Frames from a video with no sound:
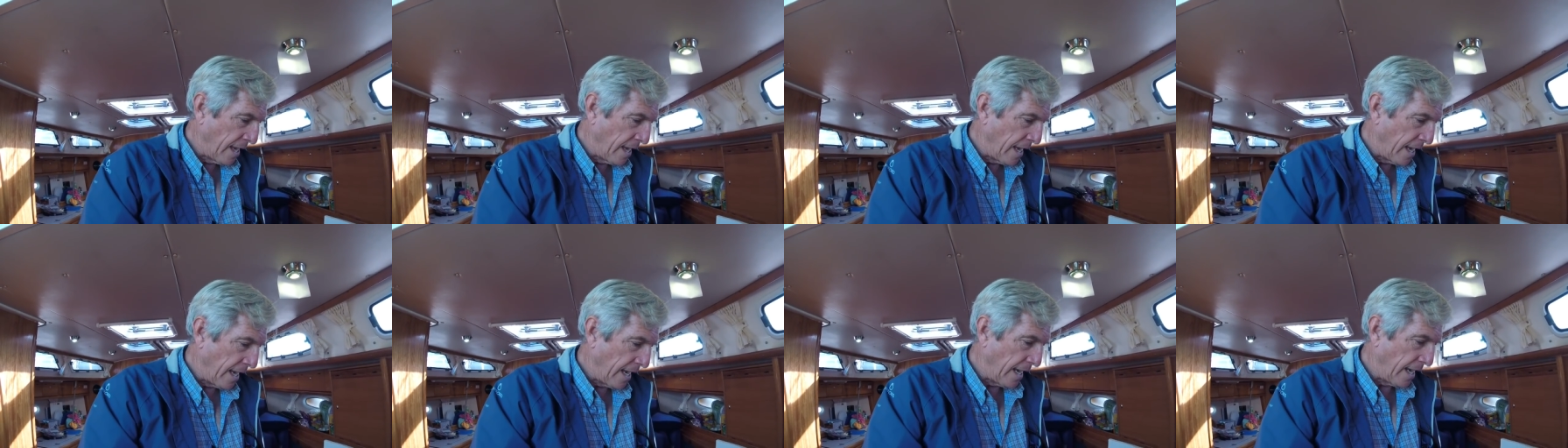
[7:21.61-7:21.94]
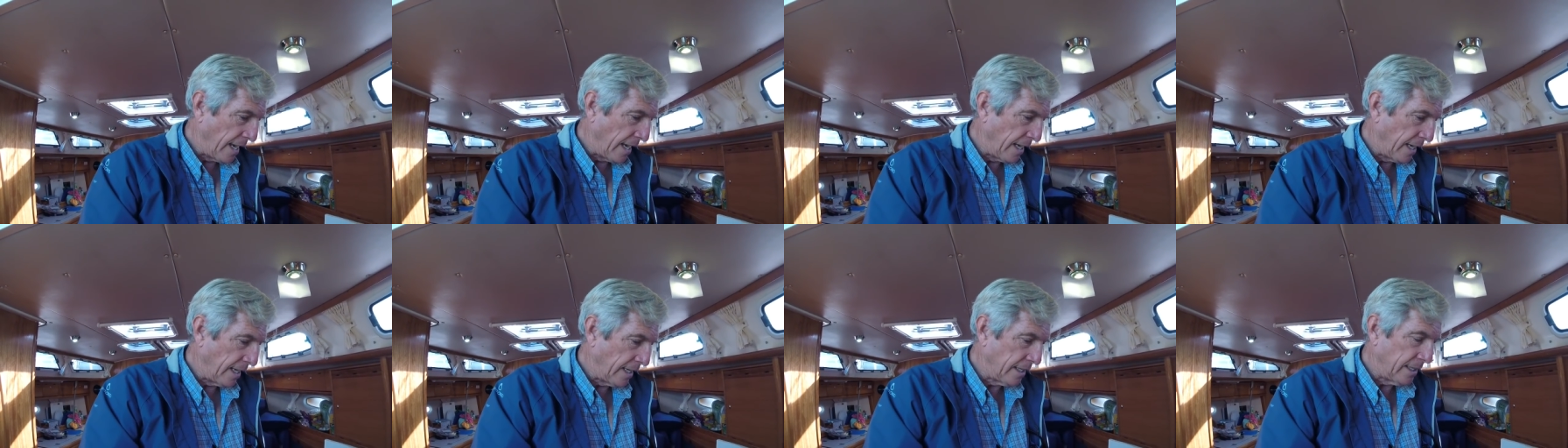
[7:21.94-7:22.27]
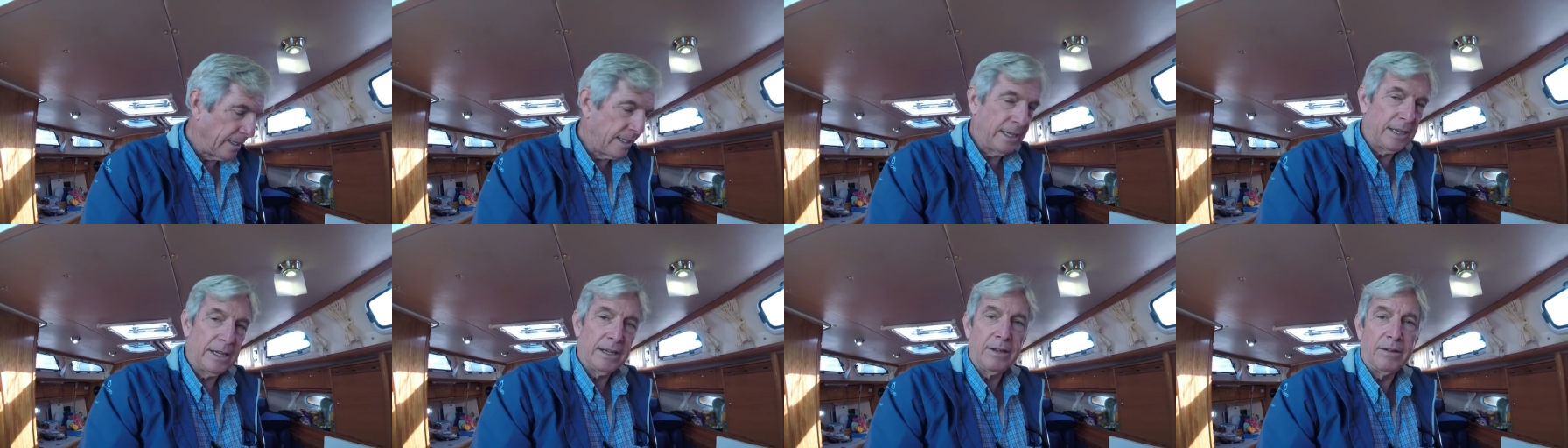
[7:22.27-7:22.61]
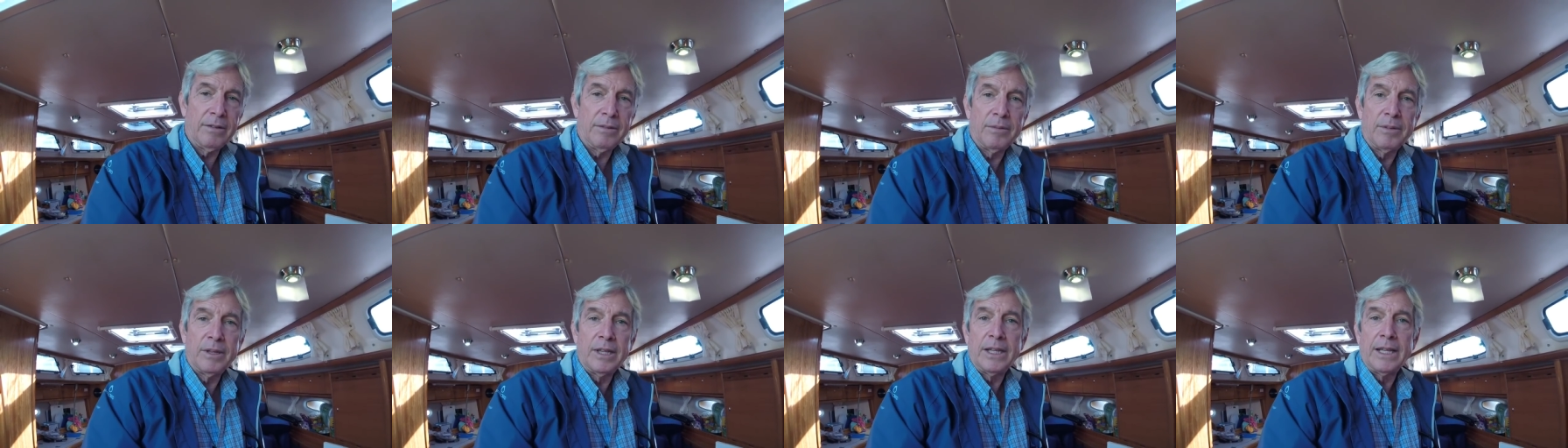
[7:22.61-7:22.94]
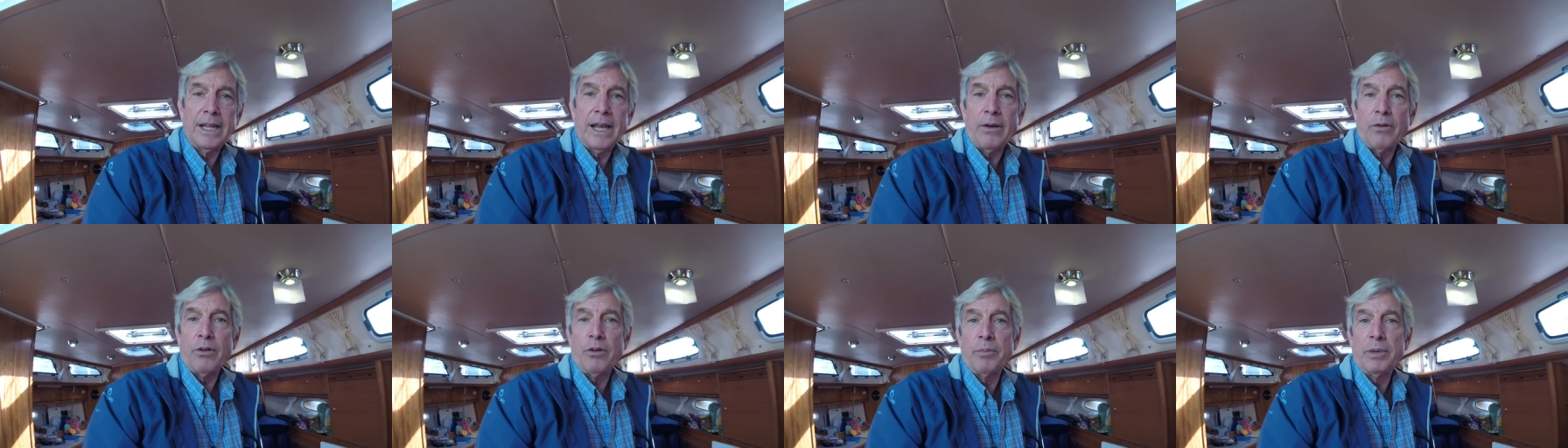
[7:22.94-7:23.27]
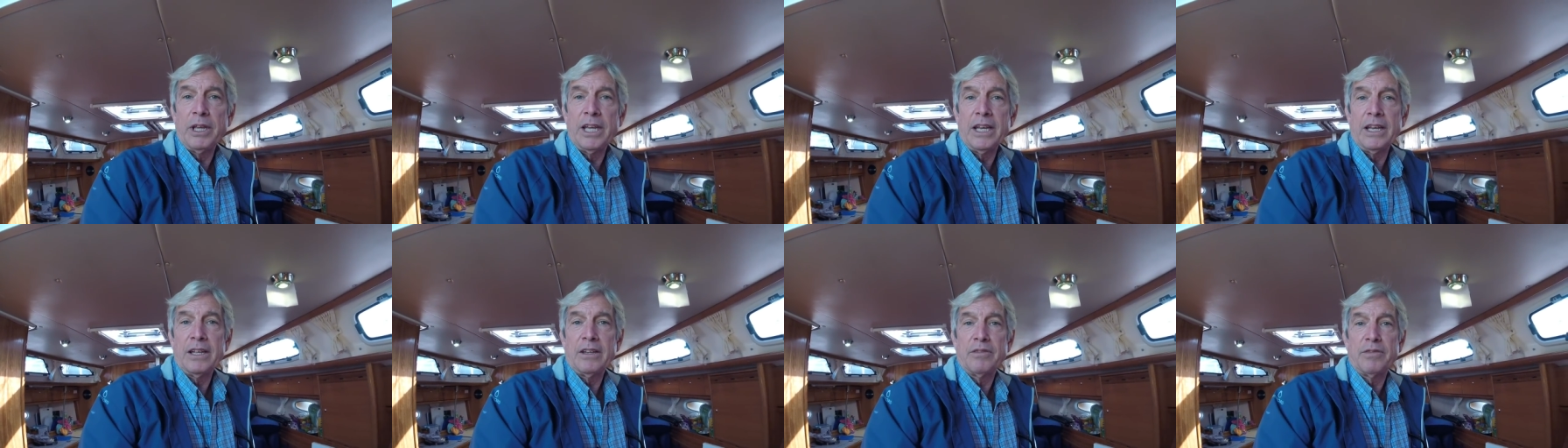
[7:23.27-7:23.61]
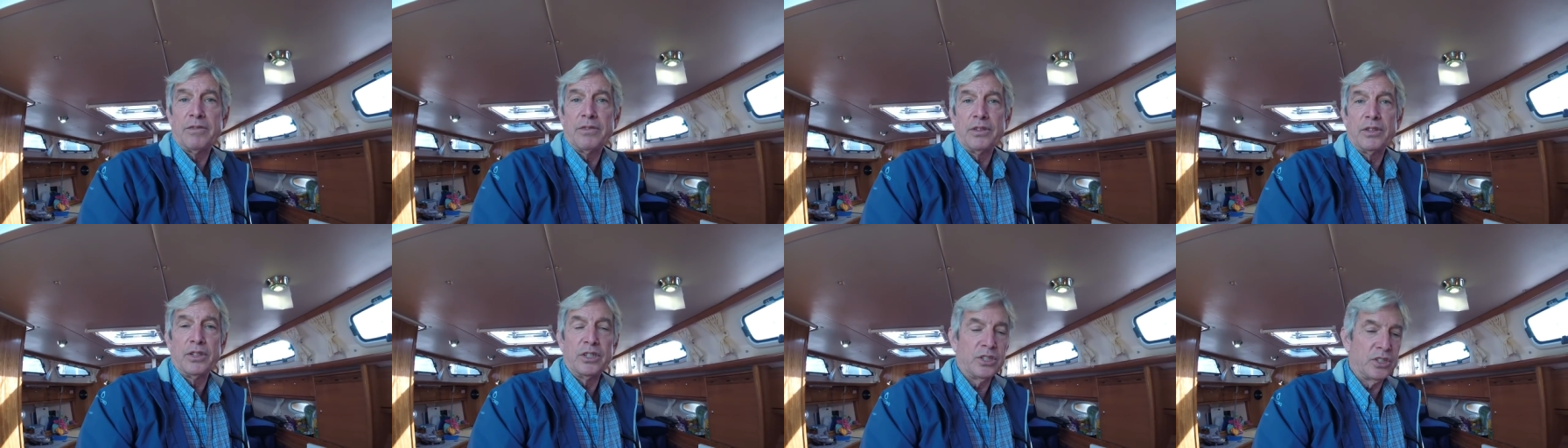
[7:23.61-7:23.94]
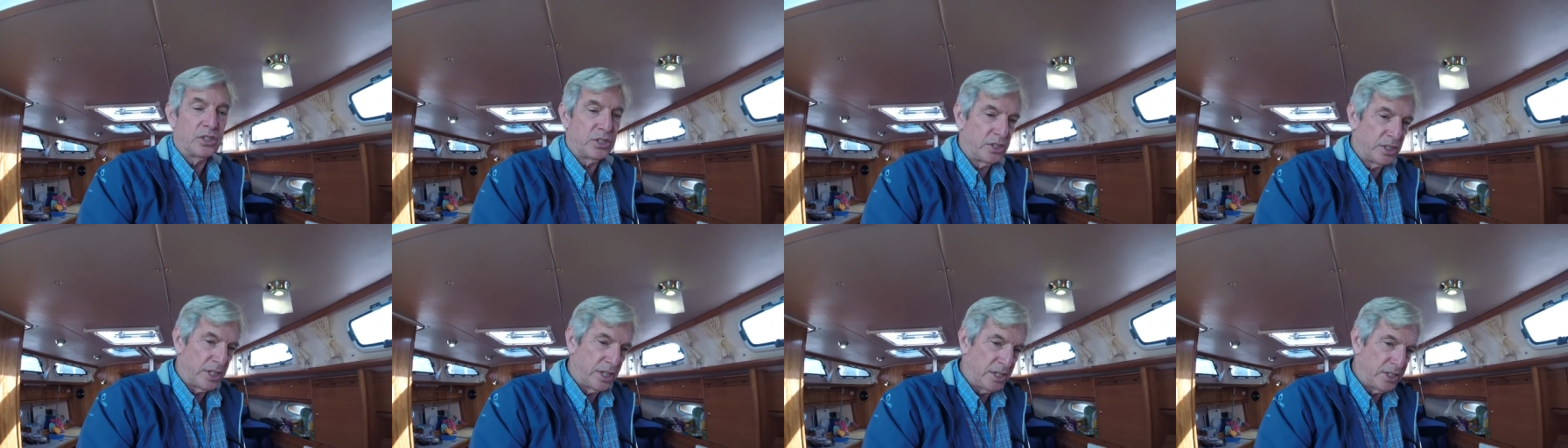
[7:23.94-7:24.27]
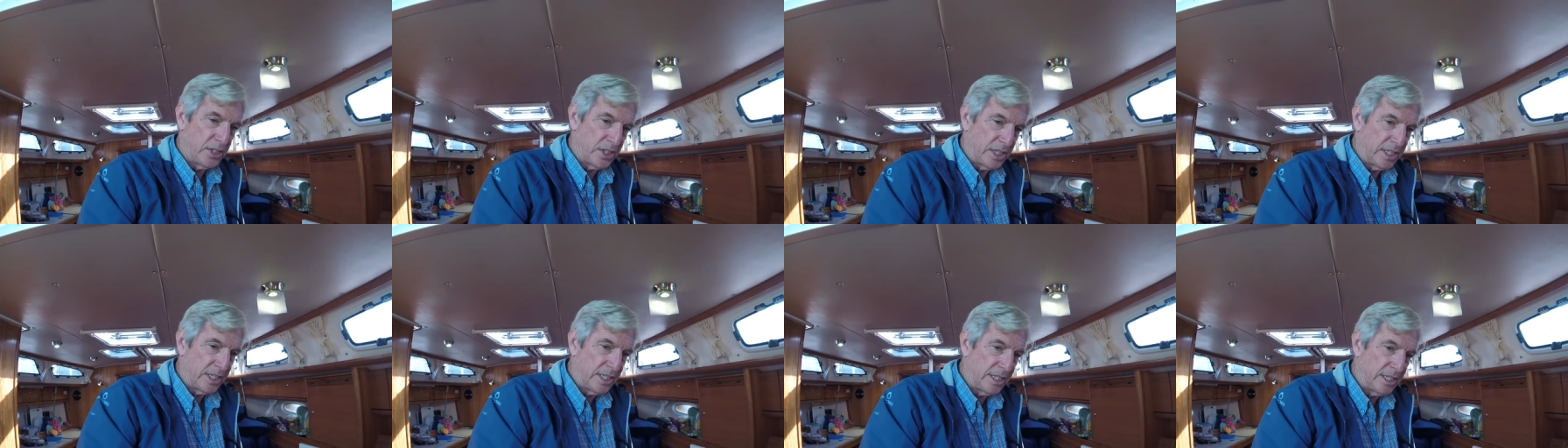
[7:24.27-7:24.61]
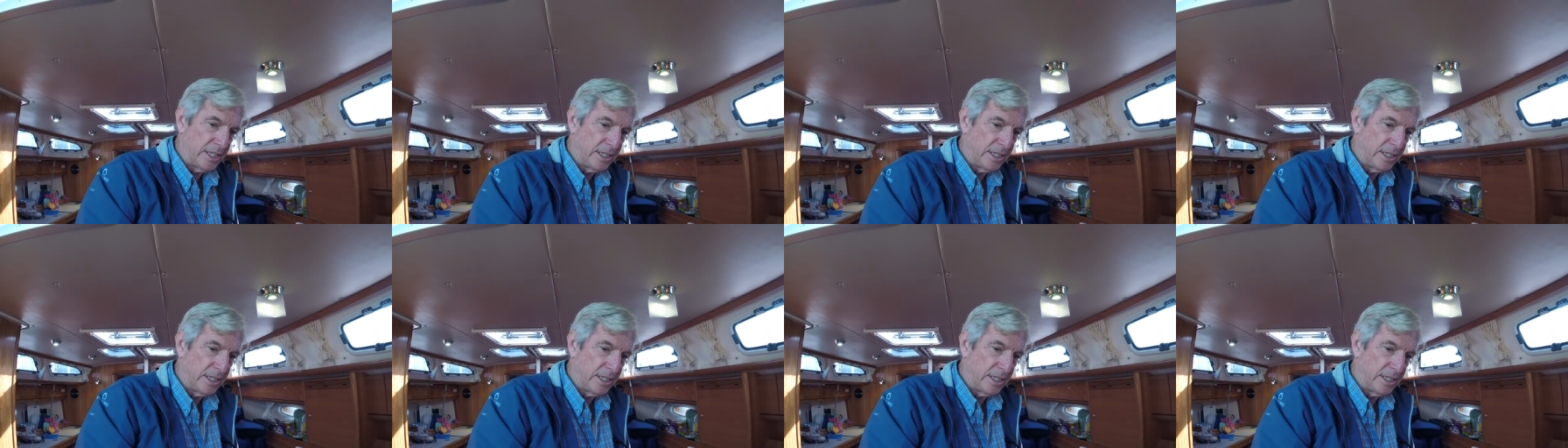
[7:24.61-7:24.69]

and uh, then that will be it for this season.